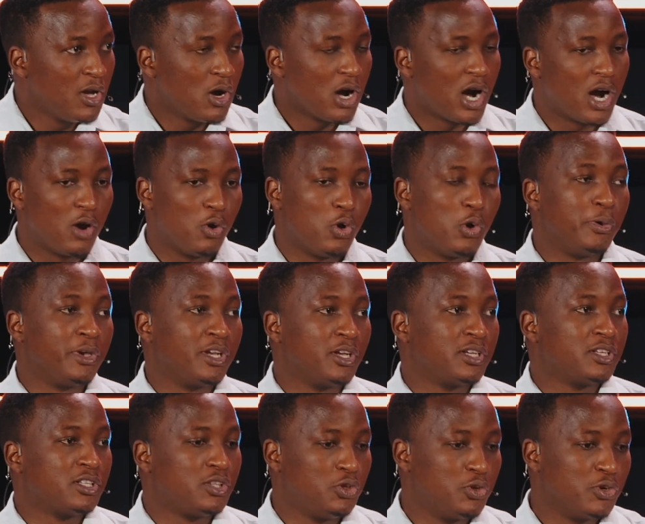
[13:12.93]
allowing
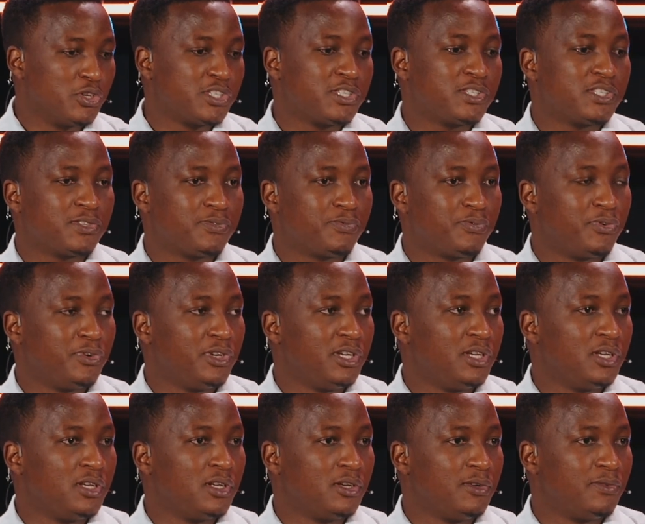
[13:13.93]
those
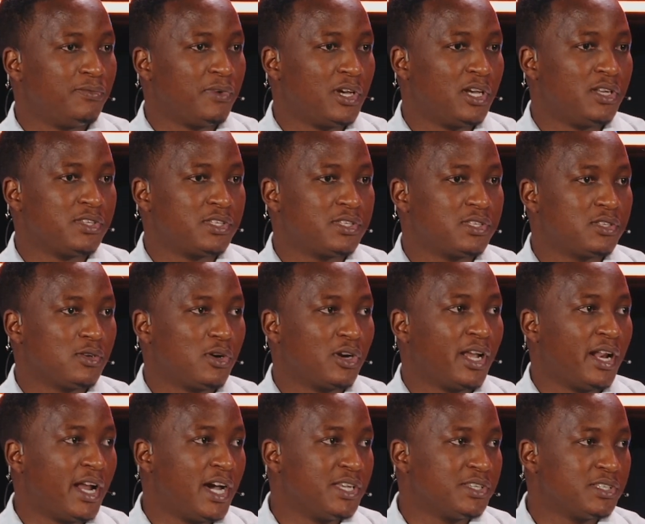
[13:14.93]
free events
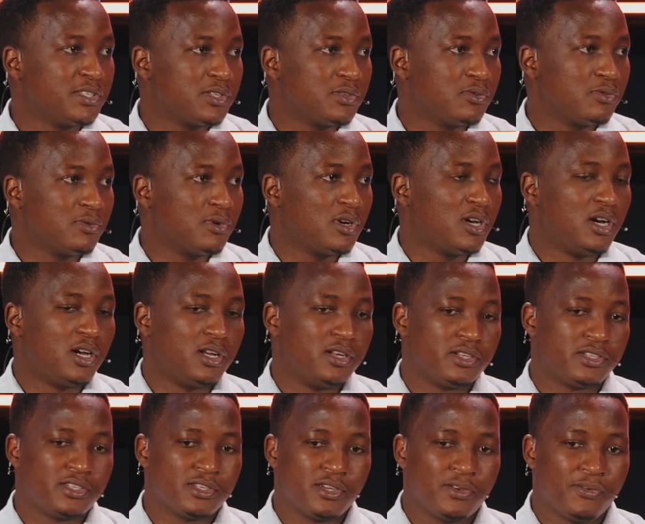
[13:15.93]
organizers
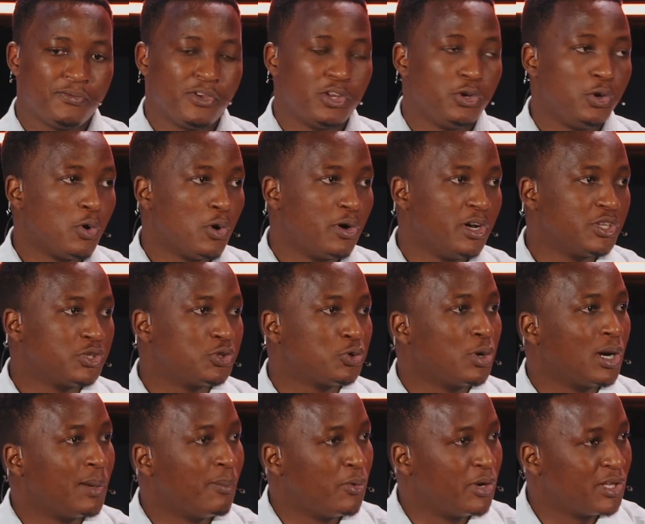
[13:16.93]
and venue owners to
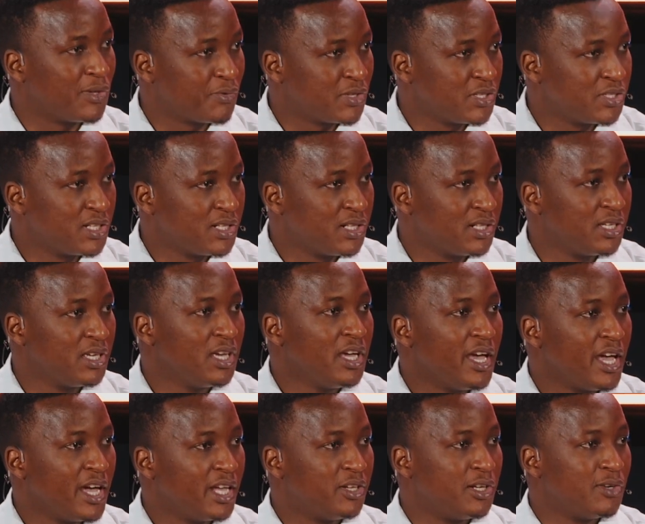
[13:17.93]
collaborate efficiently
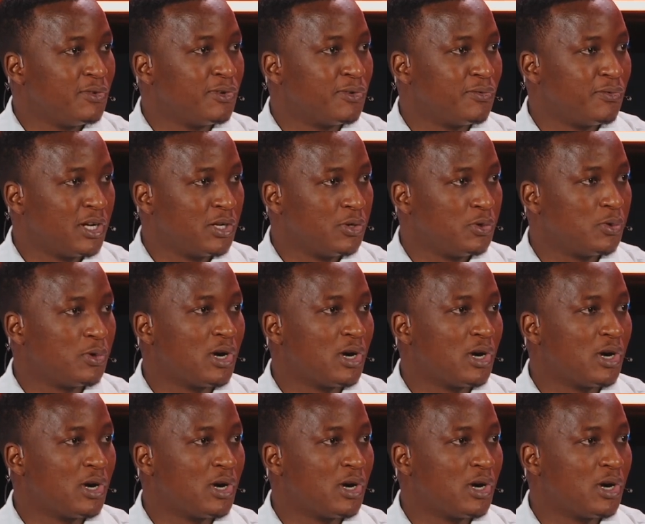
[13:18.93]
and deliver value.